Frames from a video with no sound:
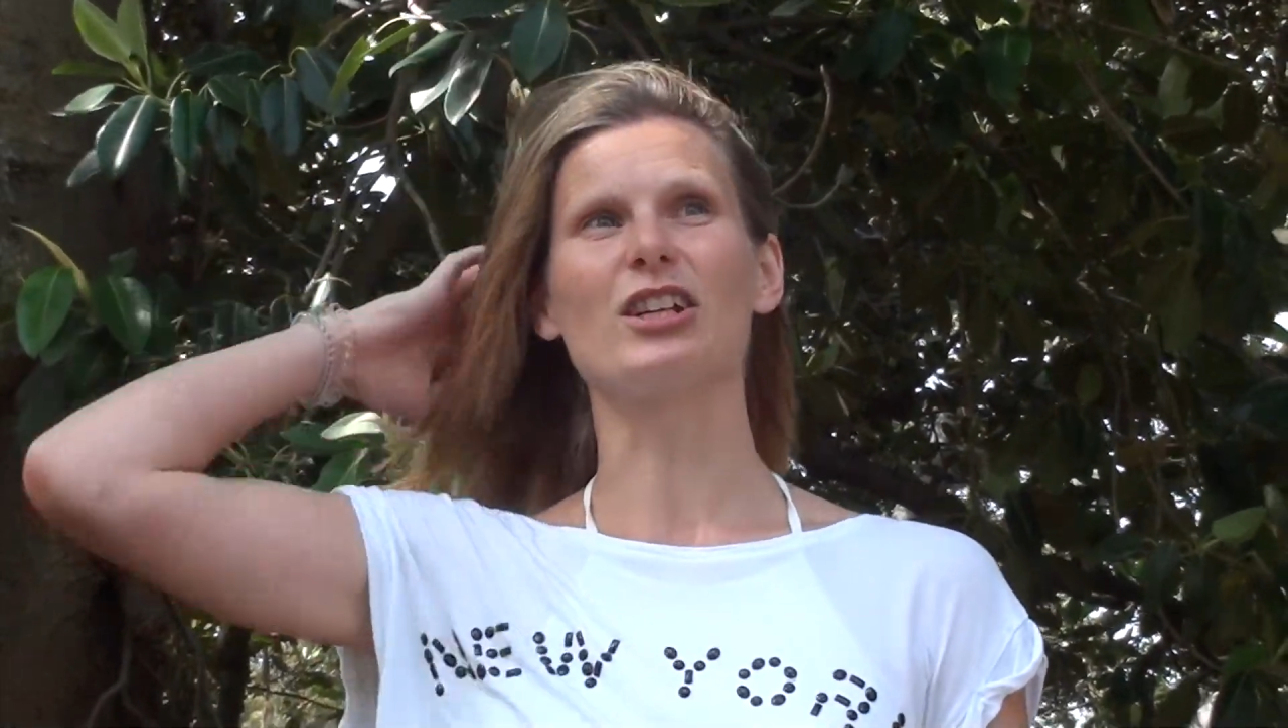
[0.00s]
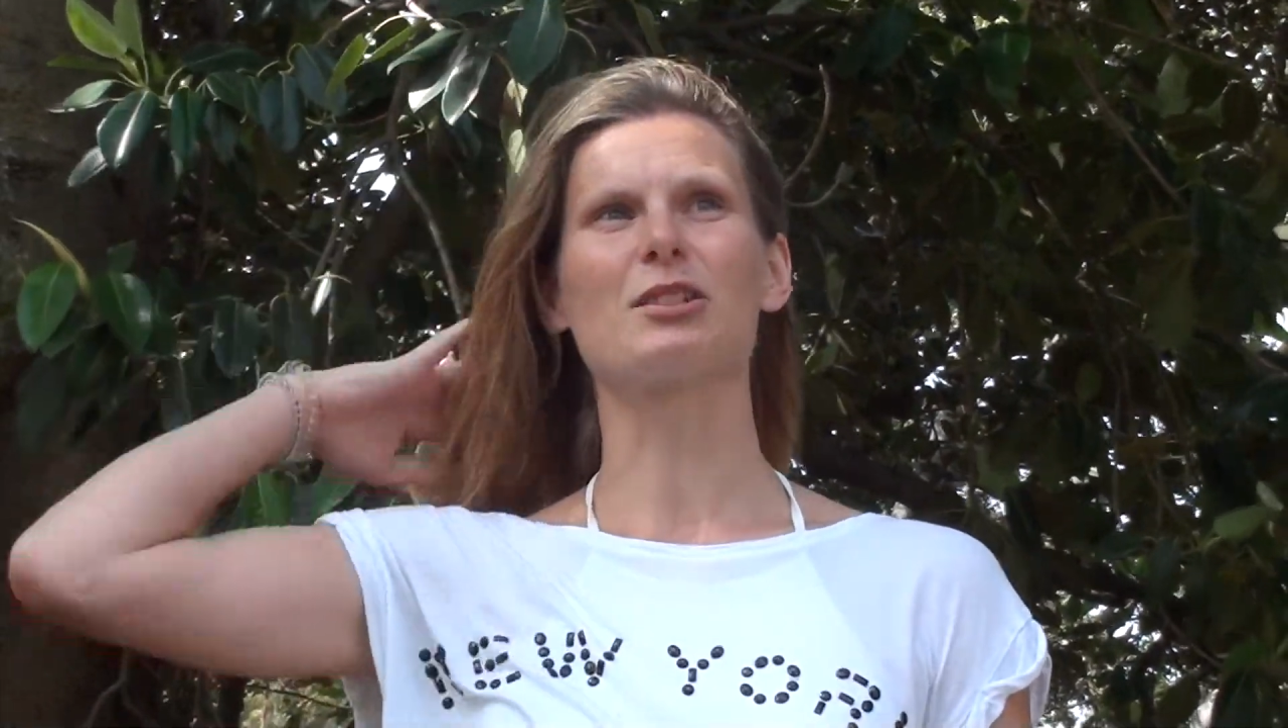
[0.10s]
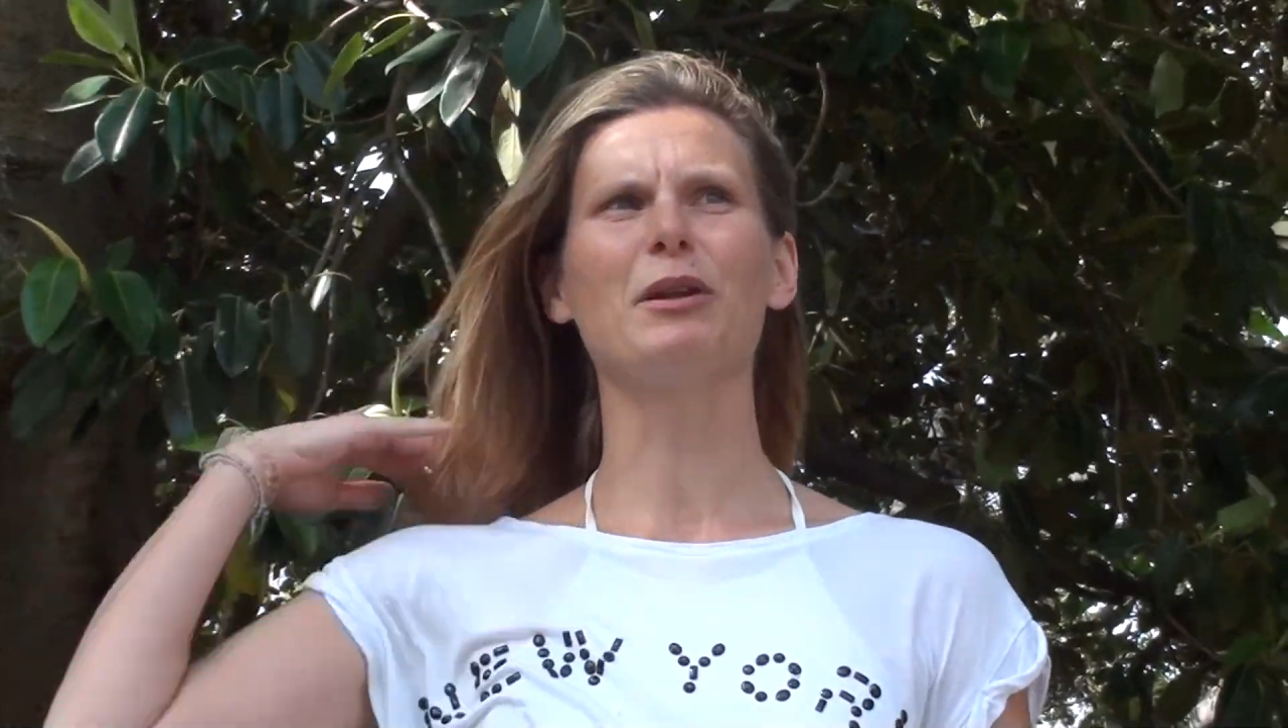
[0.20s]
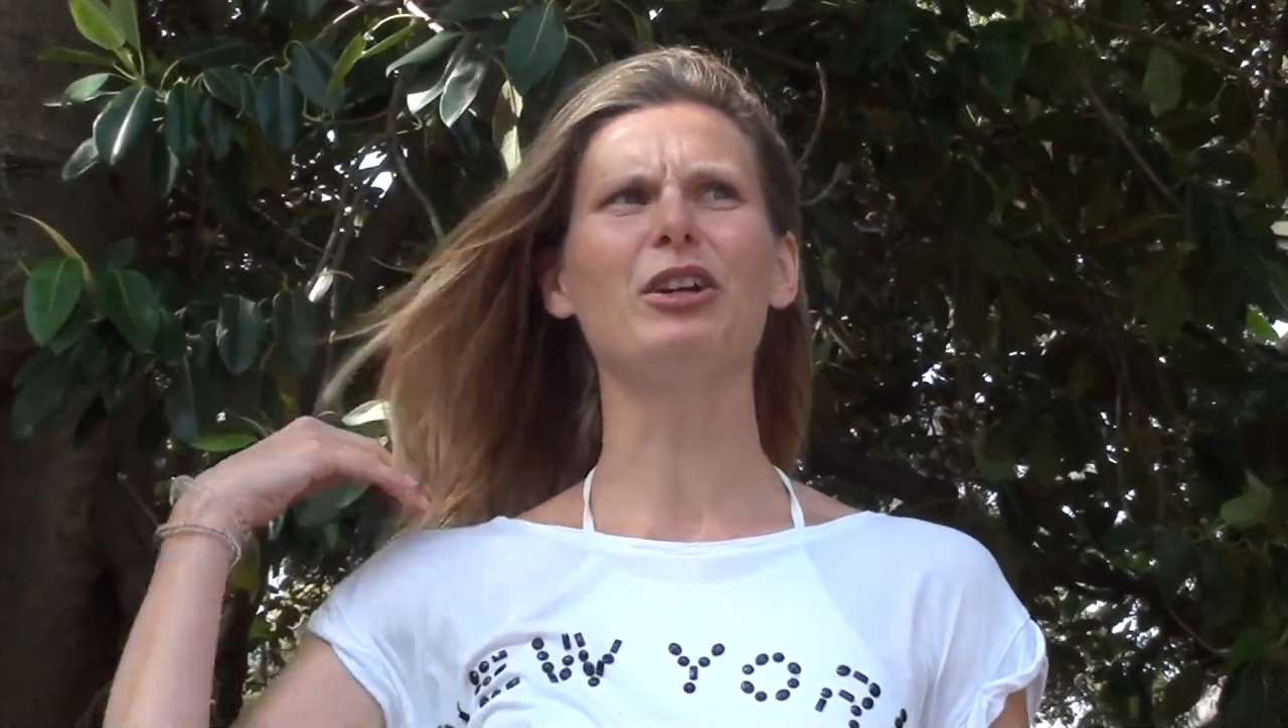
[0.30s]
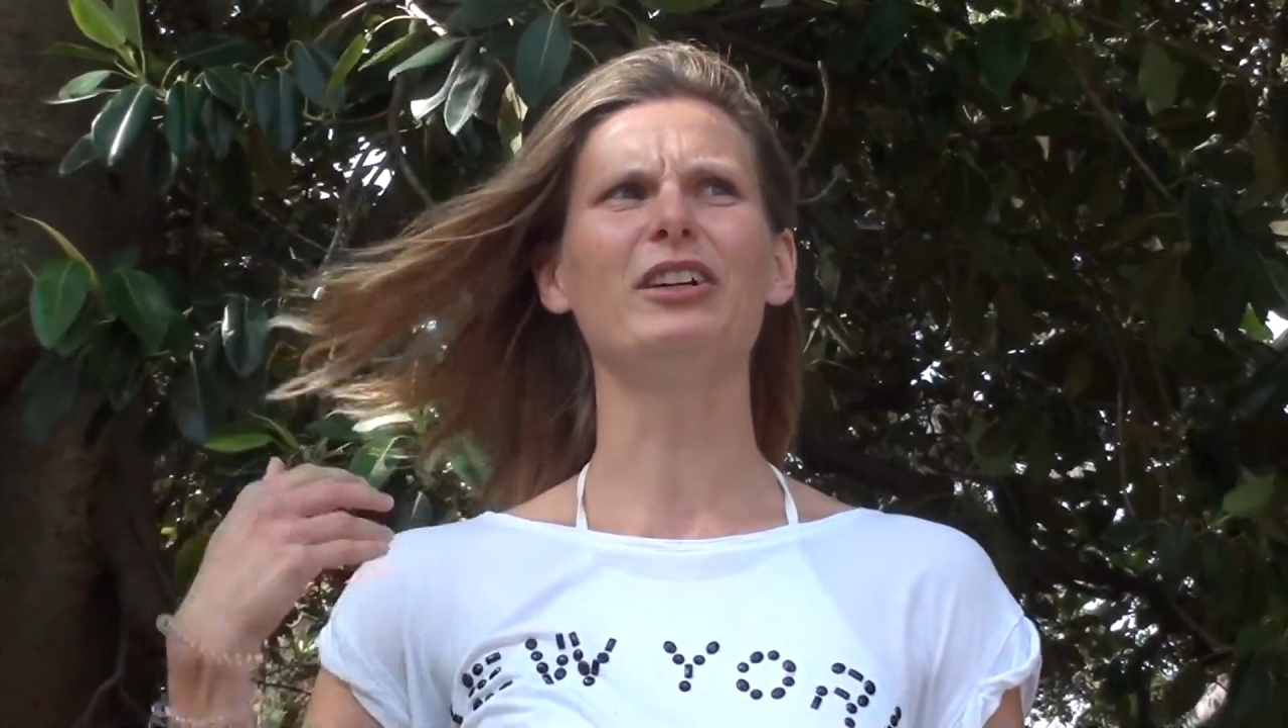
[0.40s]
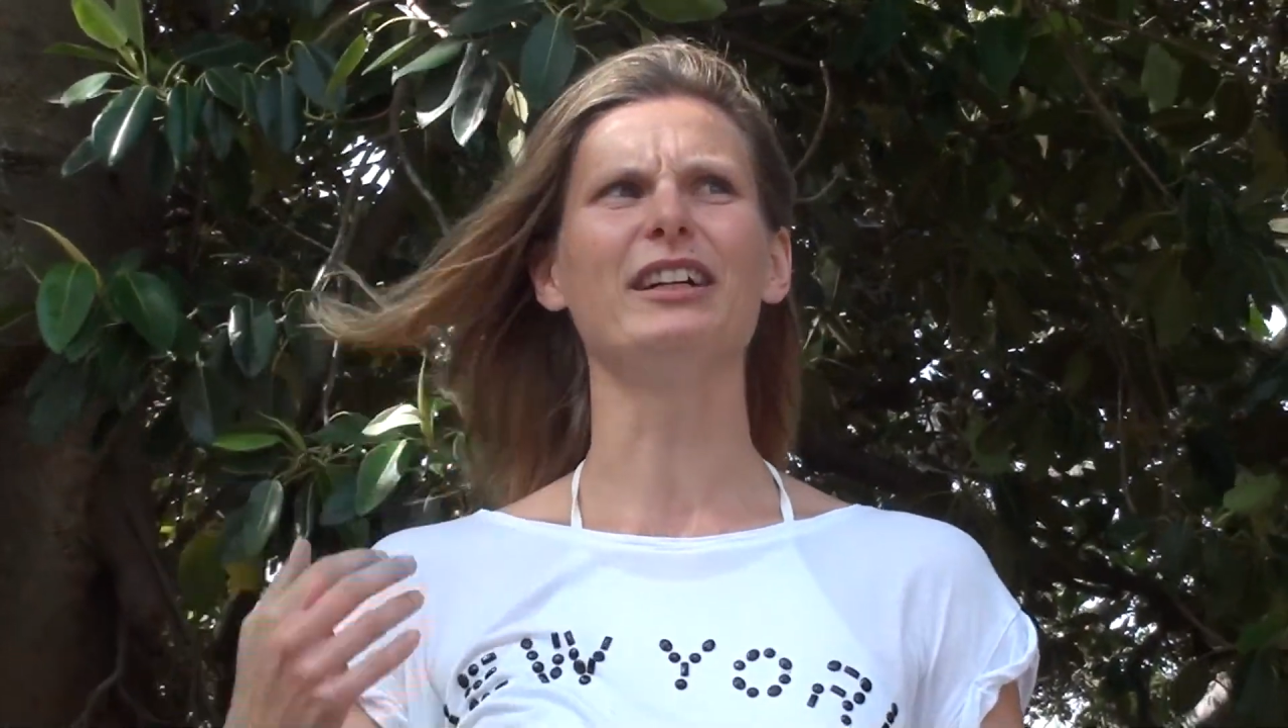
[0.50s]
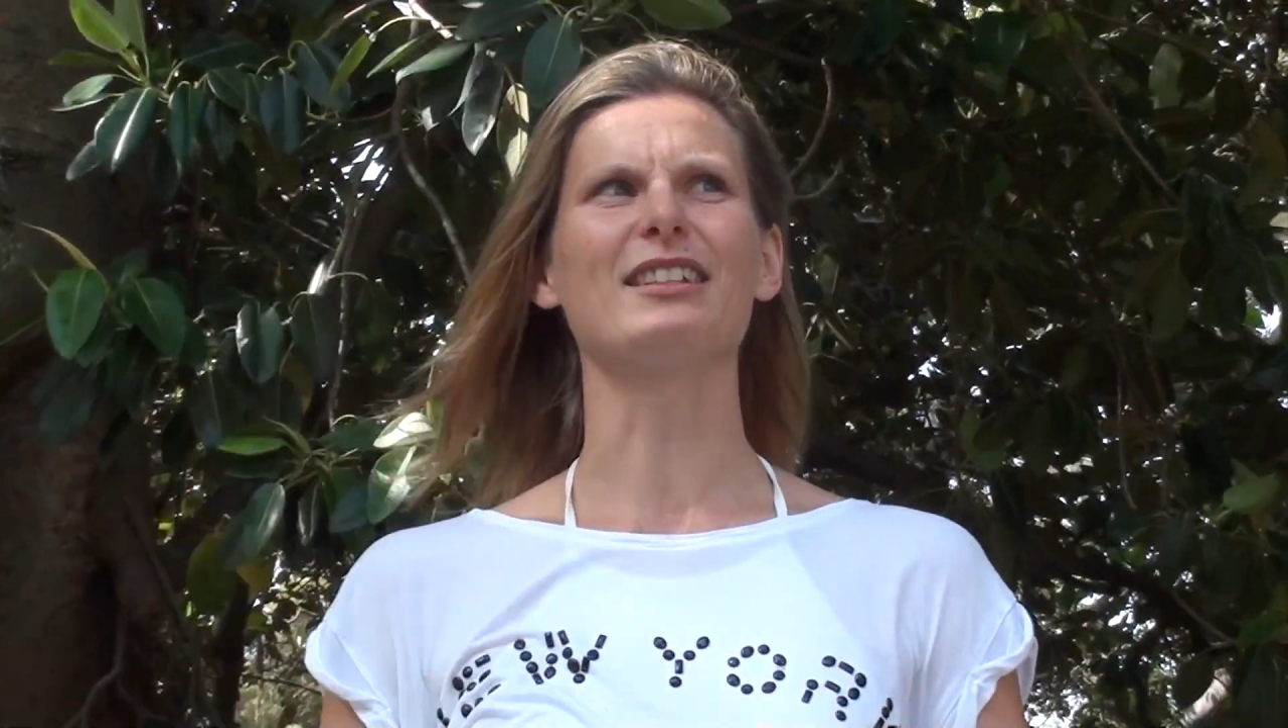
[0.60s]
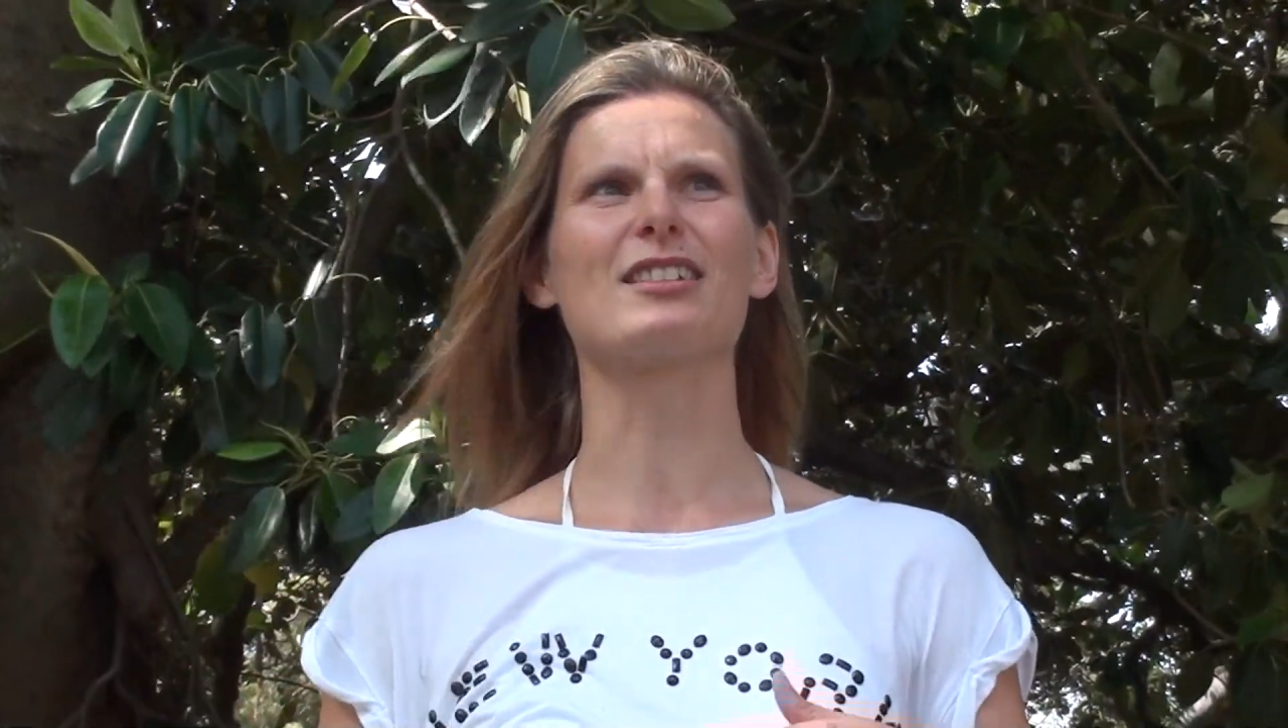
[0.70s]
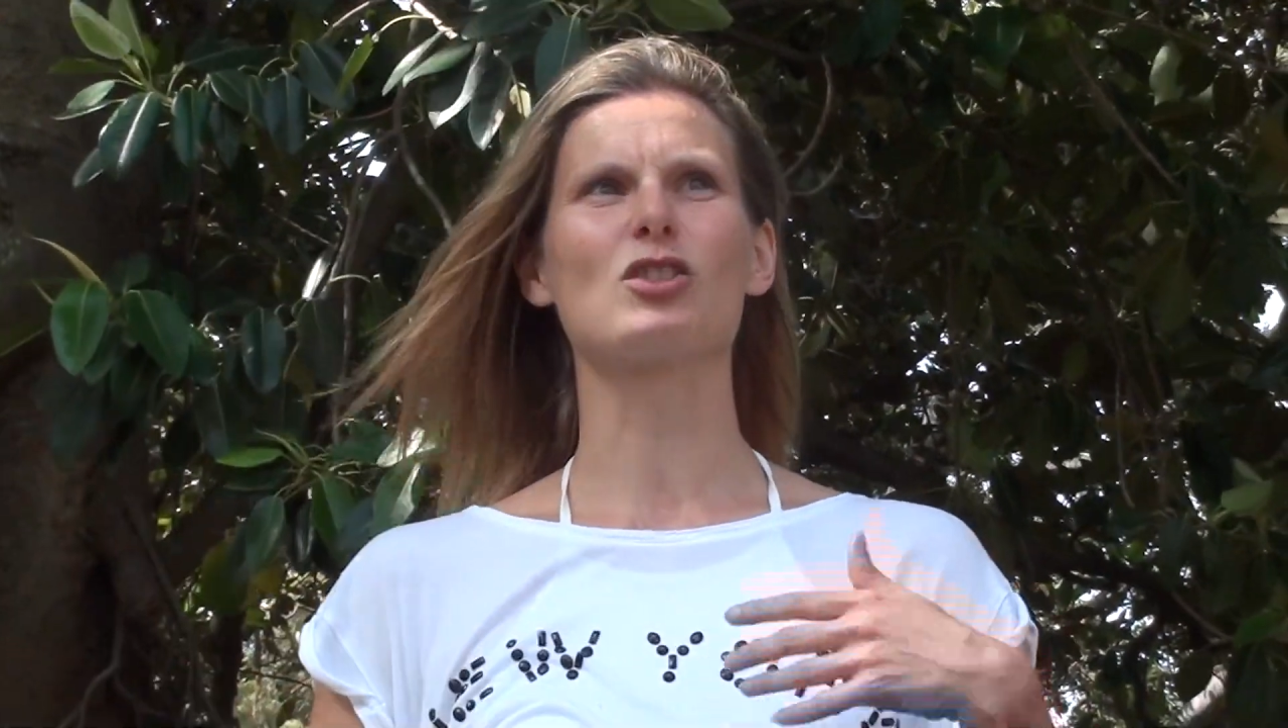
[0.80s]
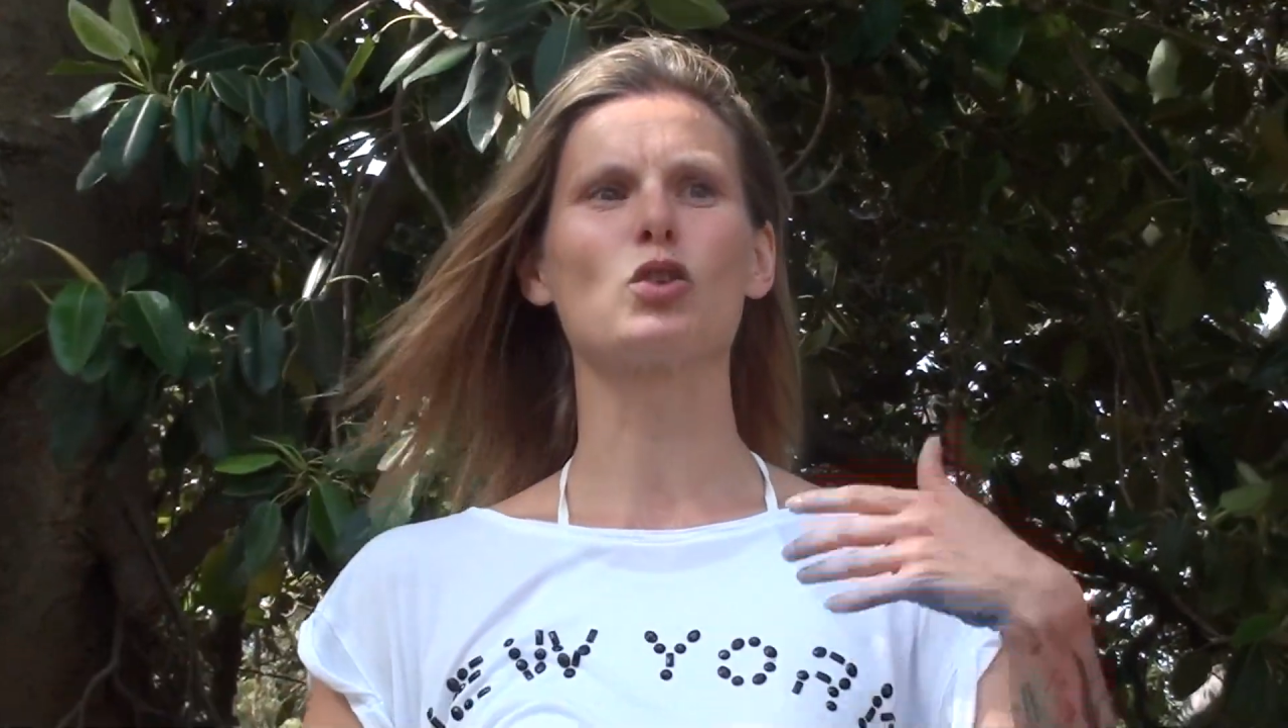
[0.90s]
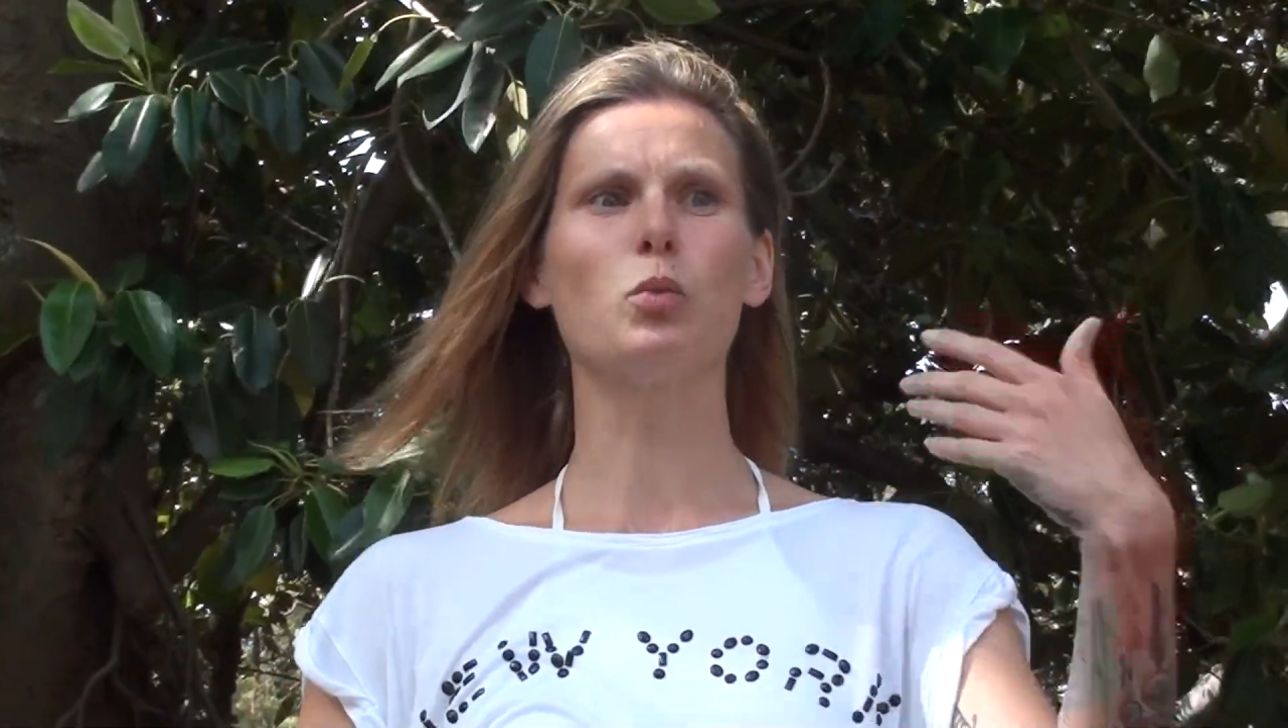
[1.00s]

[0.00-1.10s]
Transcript: experience